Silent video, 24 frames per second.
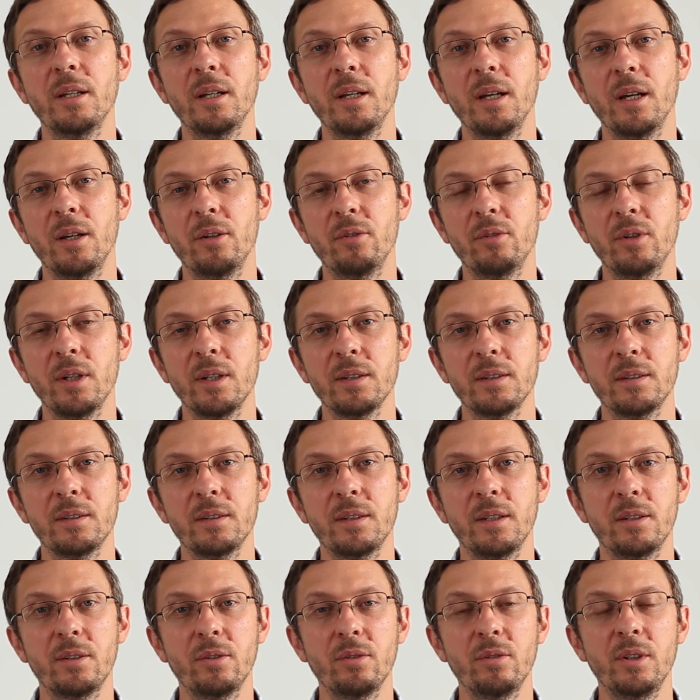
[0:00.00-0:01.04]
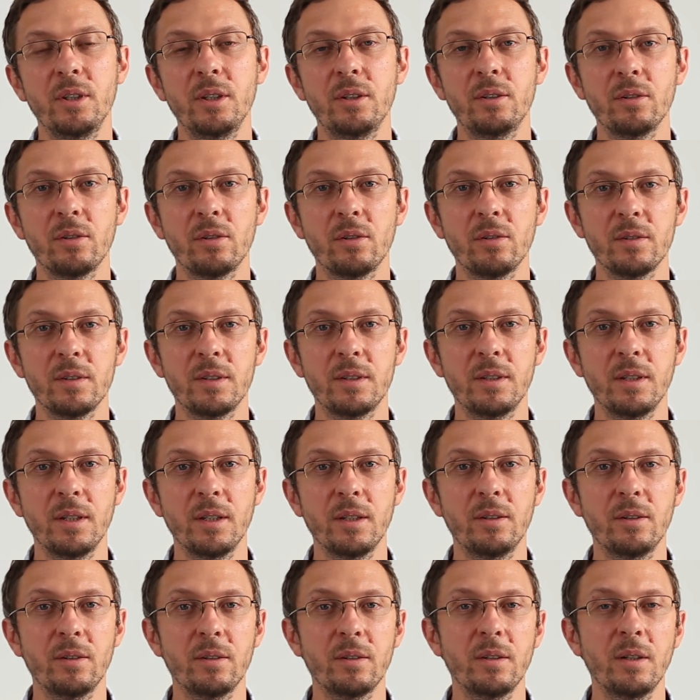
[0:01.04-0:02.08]
areas that you need to
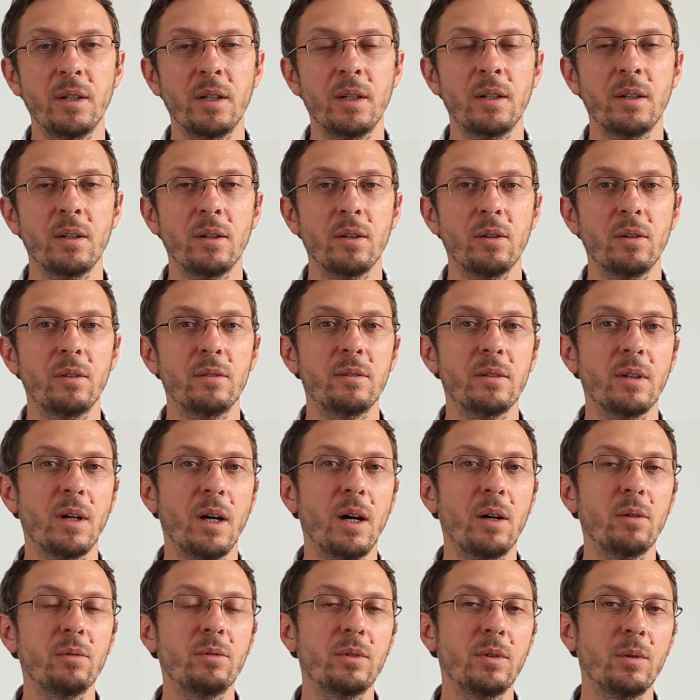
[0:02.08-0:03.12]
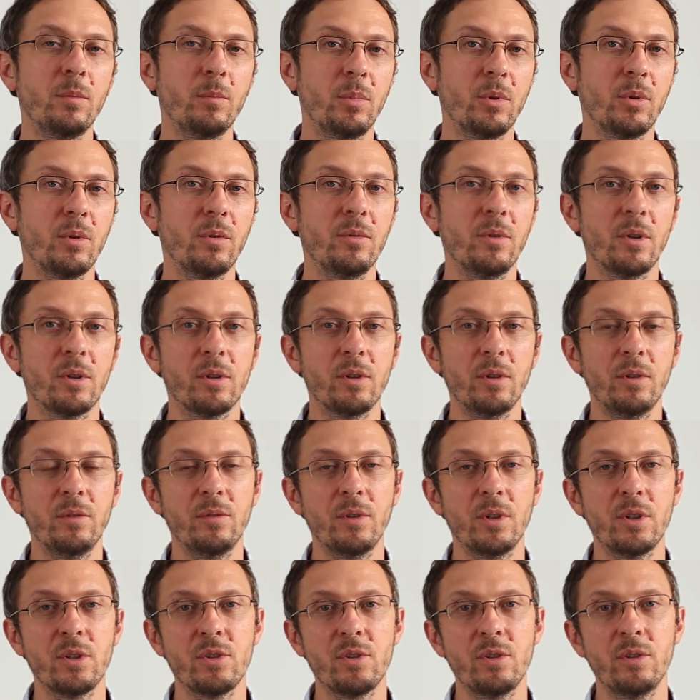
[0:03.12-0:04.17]
consider on how to improve your
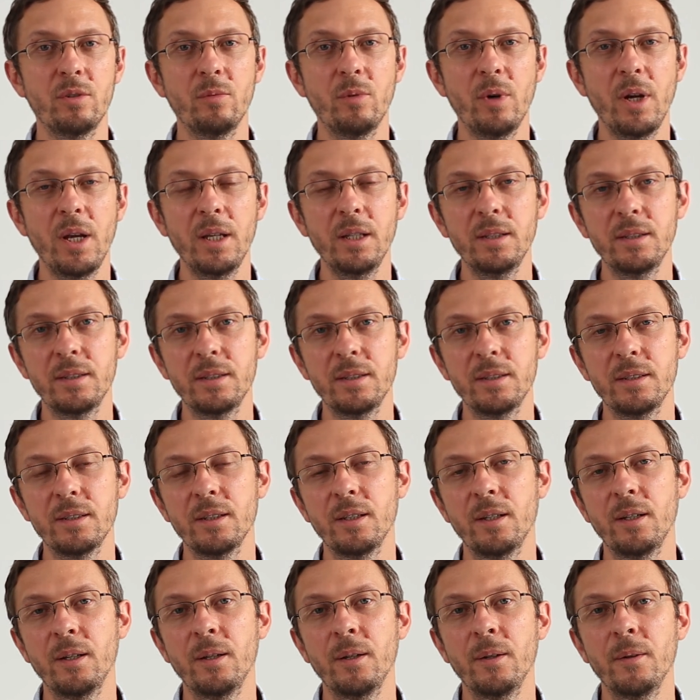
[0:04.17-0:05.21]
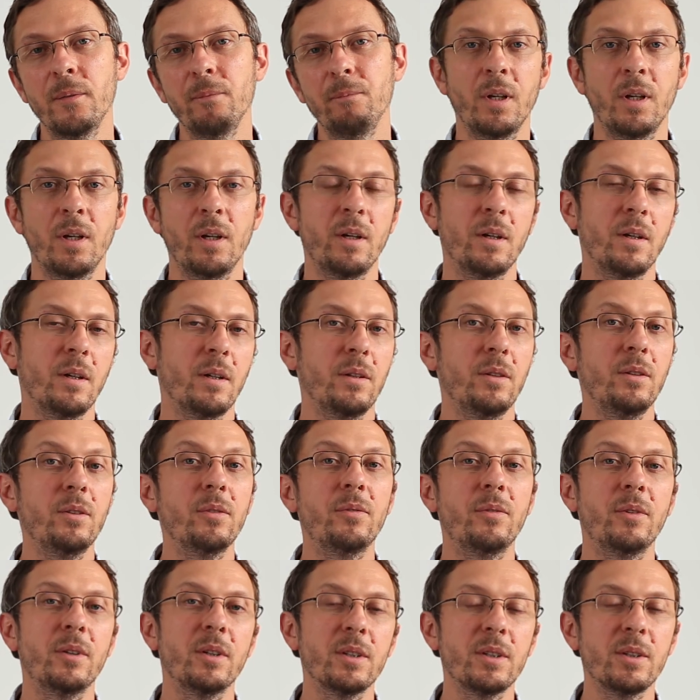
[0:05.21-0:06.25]
conversion rates. The
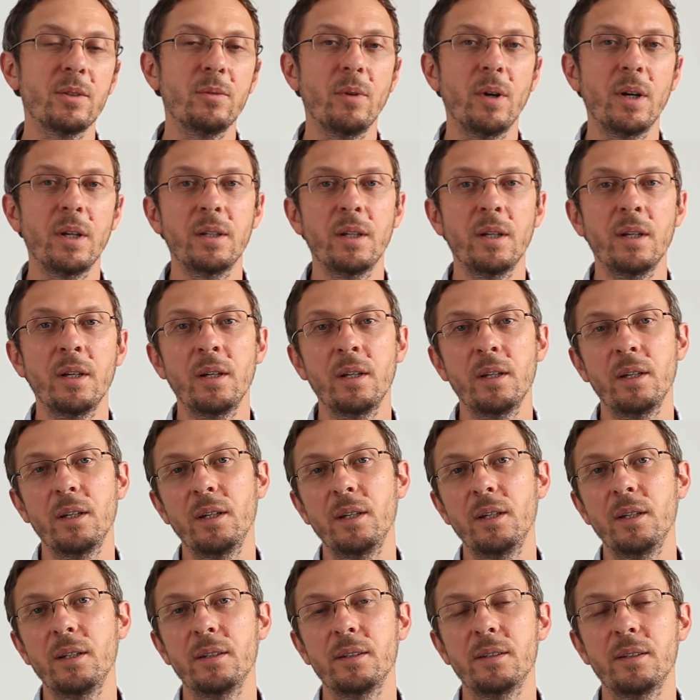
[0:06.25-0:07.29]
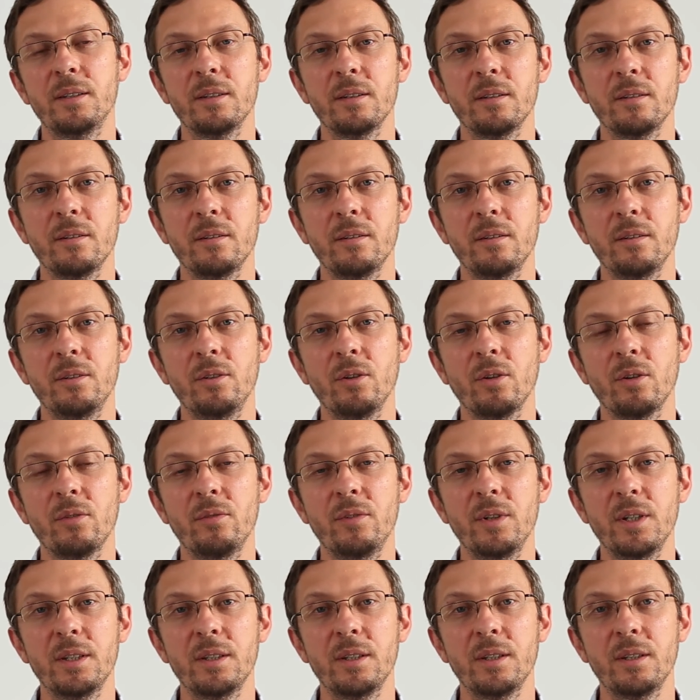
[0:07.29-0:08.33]
first one is your
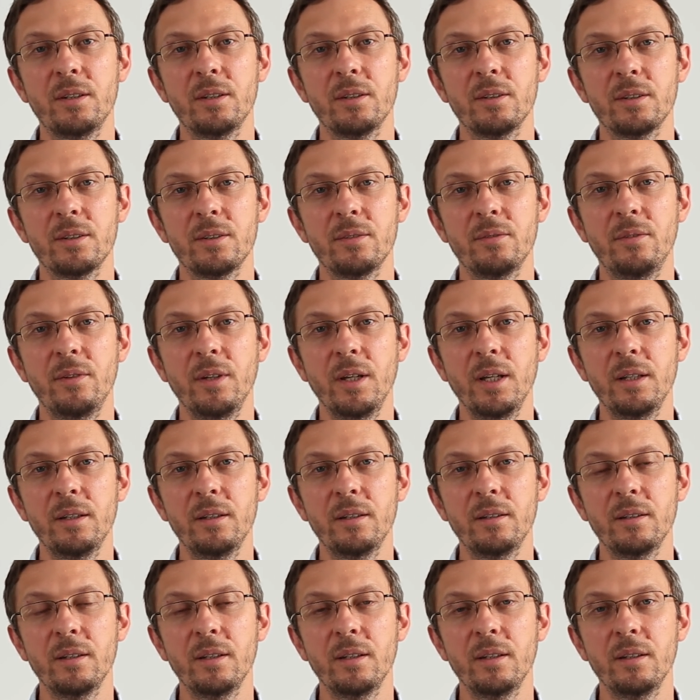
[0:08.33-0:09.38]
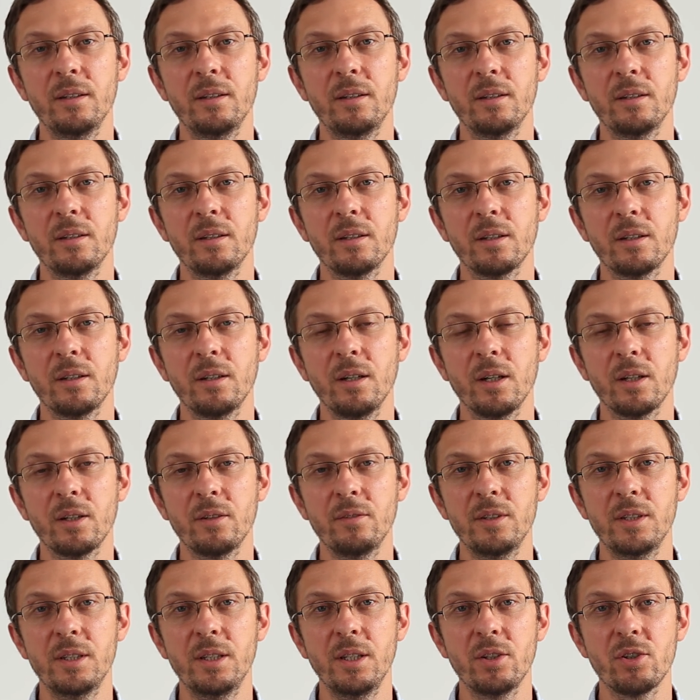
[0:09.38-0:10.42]
visitors fit in the
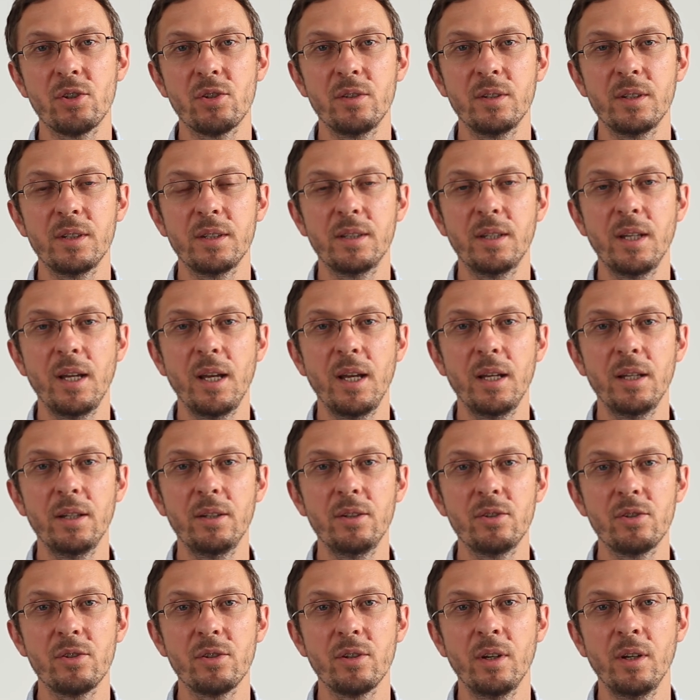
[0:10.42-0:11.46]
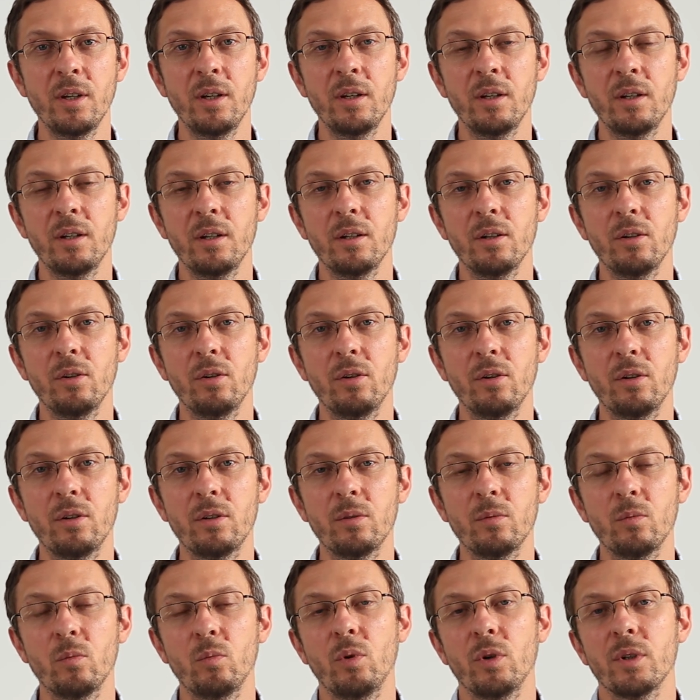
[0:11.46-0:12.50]
acquisition stage, or
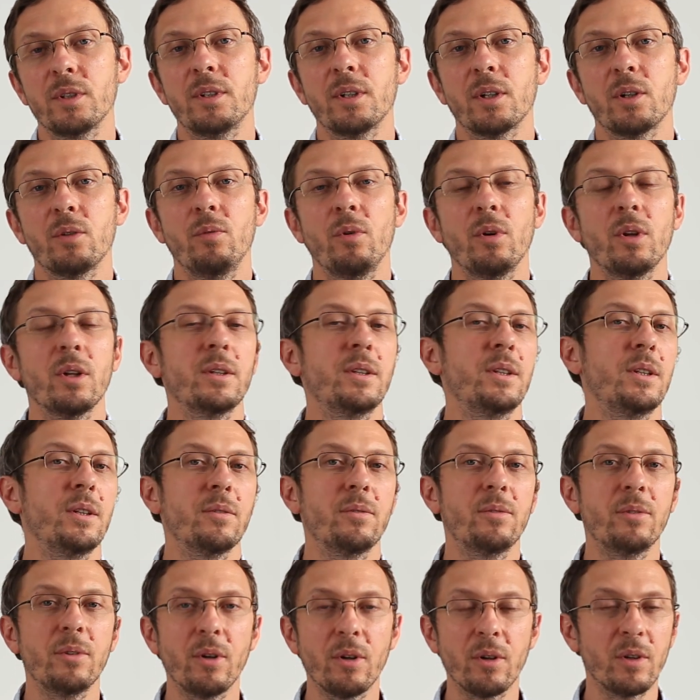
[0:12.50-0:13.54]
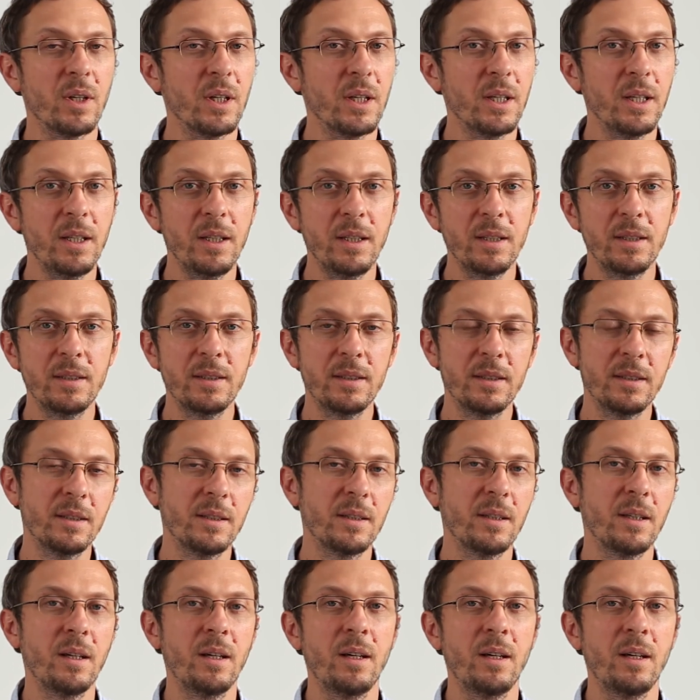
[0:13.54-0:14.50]
what's the quality of your leads.